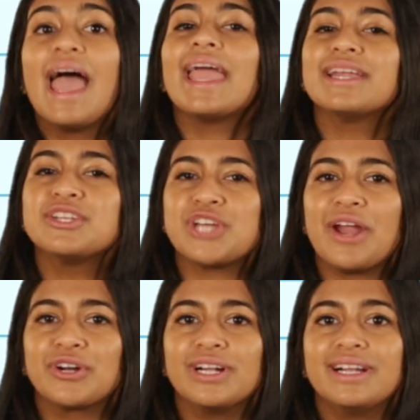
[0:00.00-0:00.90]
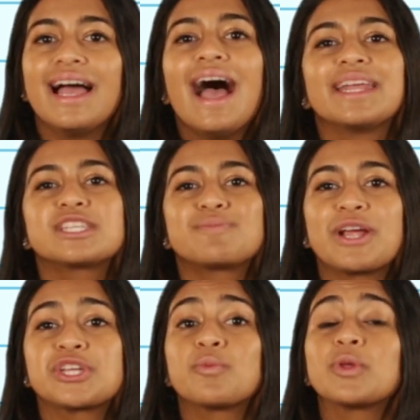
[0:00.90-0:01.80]
In general, an
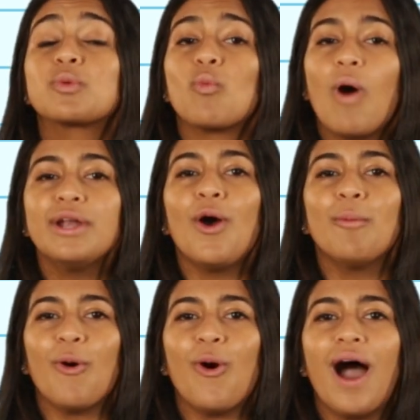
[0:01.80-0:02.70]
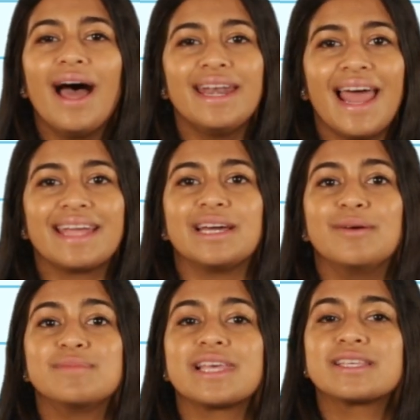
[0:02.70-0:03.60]
expression with one or more unlike
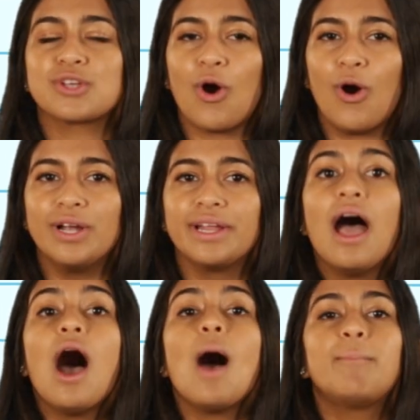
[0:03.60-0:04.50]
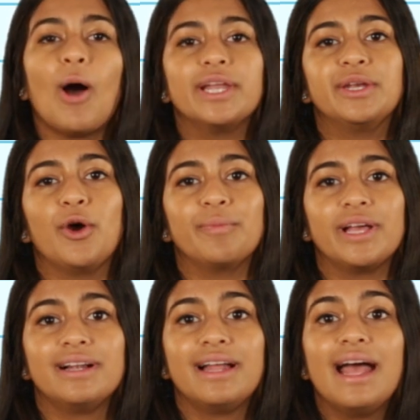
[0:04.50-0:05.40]
terms is called a
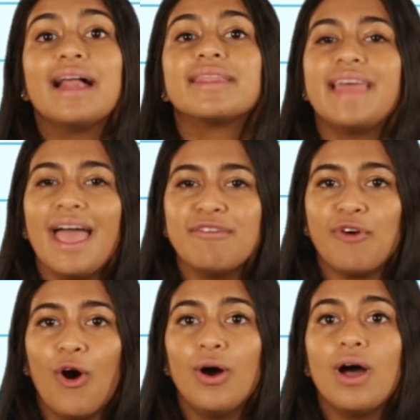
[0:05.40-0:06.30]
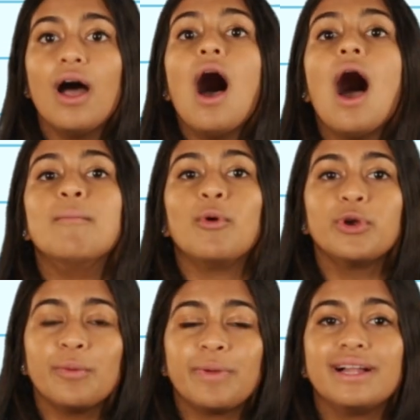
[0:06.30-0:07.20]
polynomial. Therefore, a
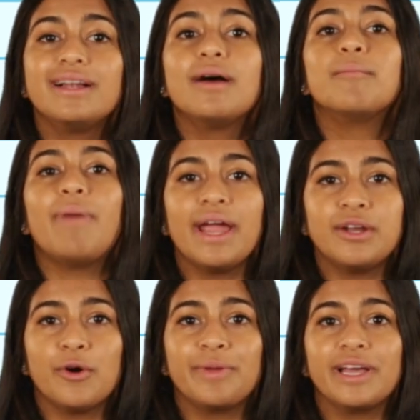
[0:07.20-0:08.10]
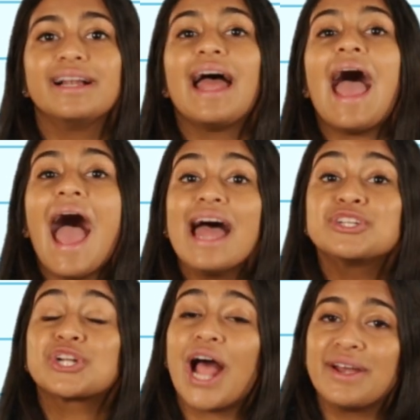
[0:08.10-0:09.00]
monomial, binomial, and
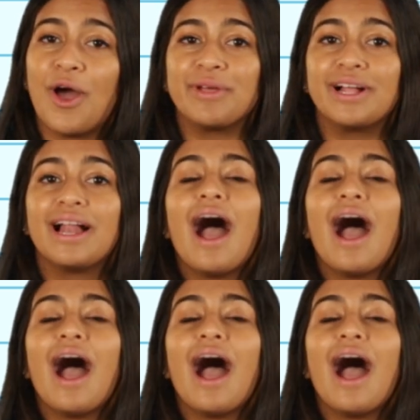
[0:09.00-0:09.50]
trinomial